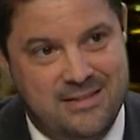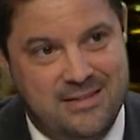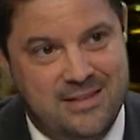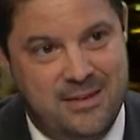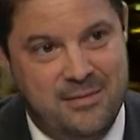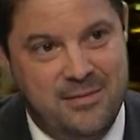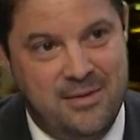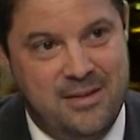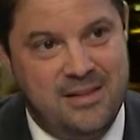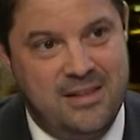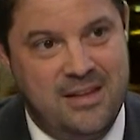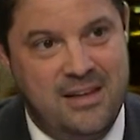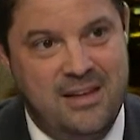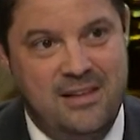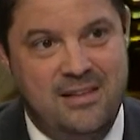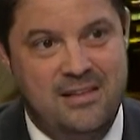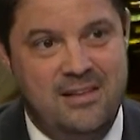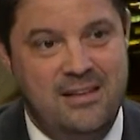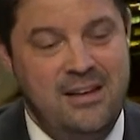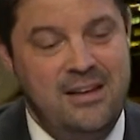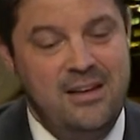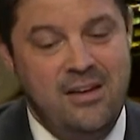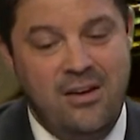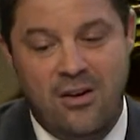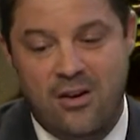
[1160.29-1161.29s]
Right. I mean, they
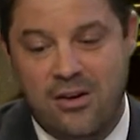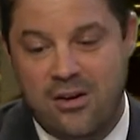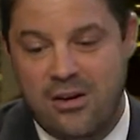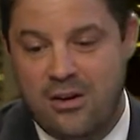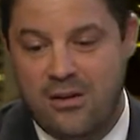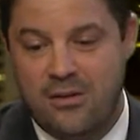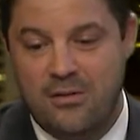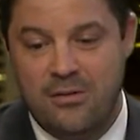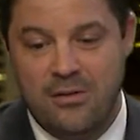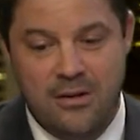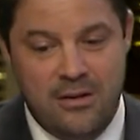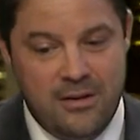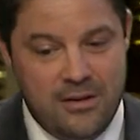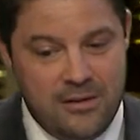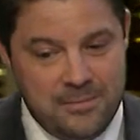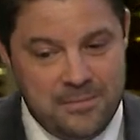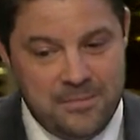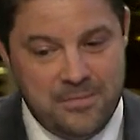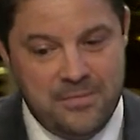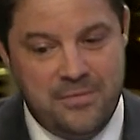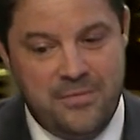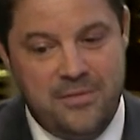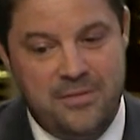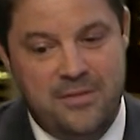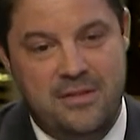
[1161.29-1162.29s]
they are
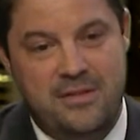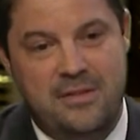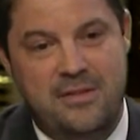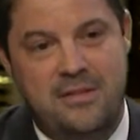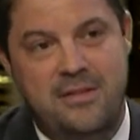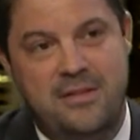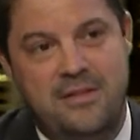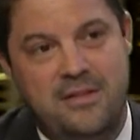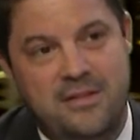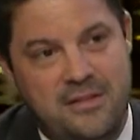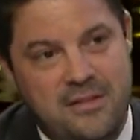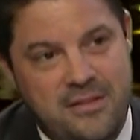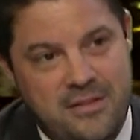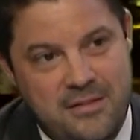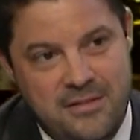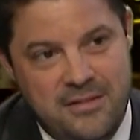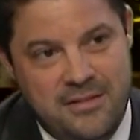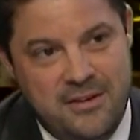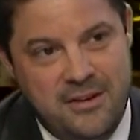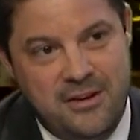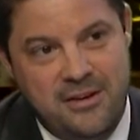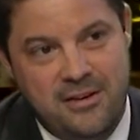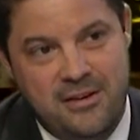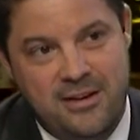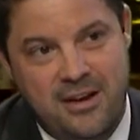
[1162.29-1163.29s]

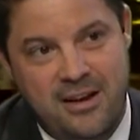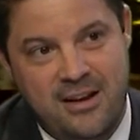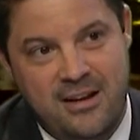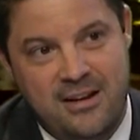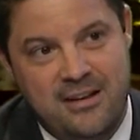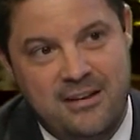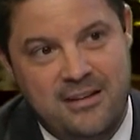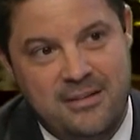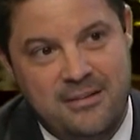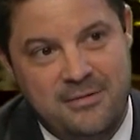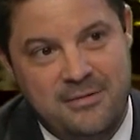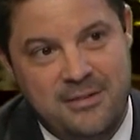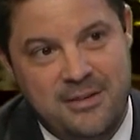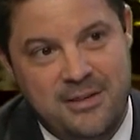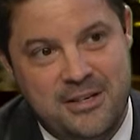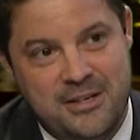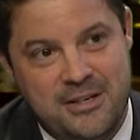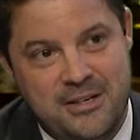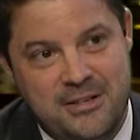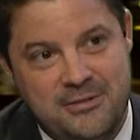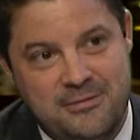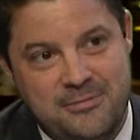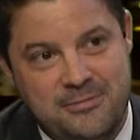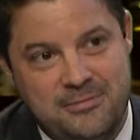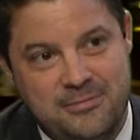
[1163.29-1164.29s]
they're kind of you
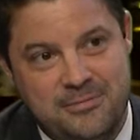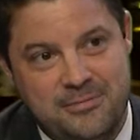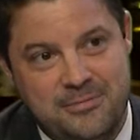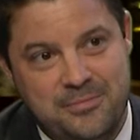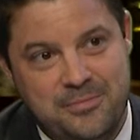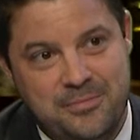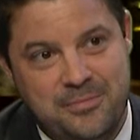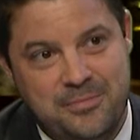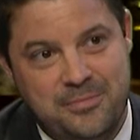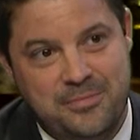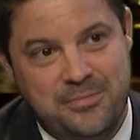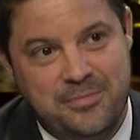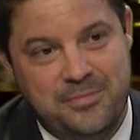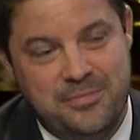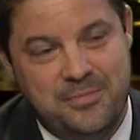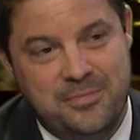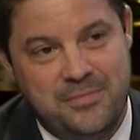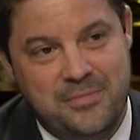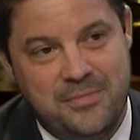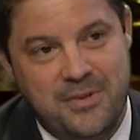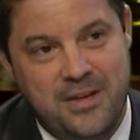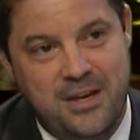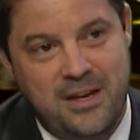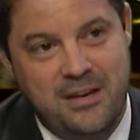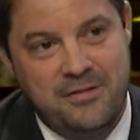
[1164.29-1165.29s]
know.
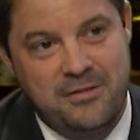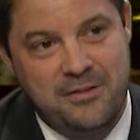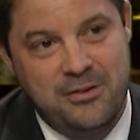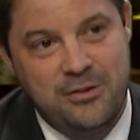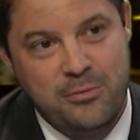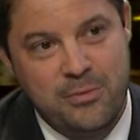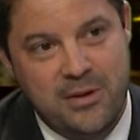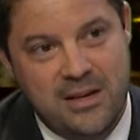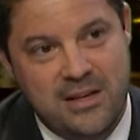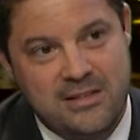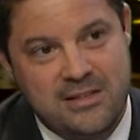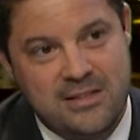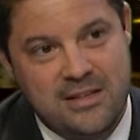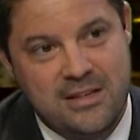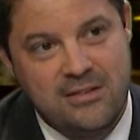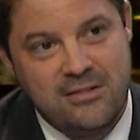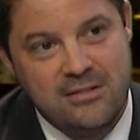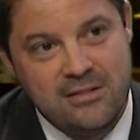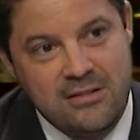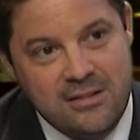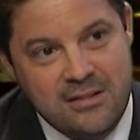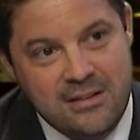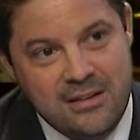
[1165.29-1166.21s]
Okay. That's so, you, Manziel.